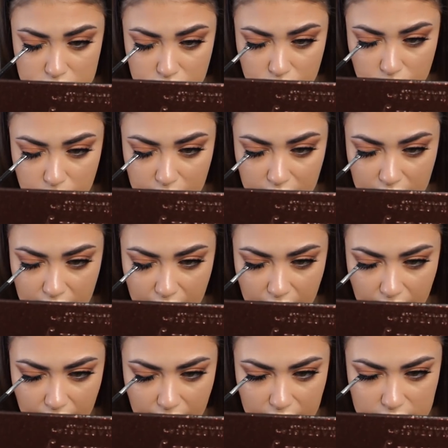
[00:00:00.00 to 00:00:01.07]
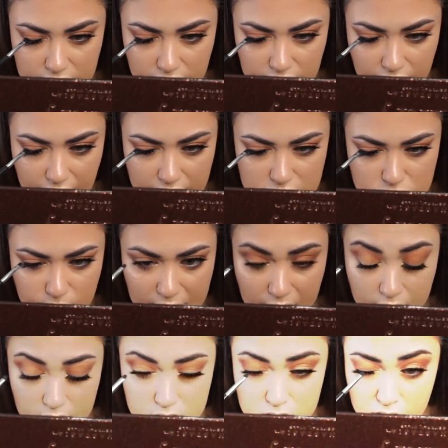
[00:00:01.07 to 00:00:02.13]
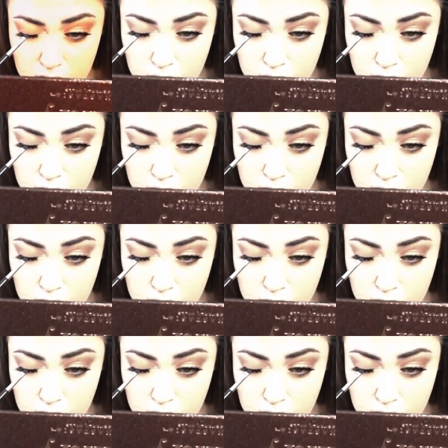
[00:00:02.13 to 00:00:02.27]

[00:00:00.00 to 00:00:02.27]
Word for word: to really hide the lash band.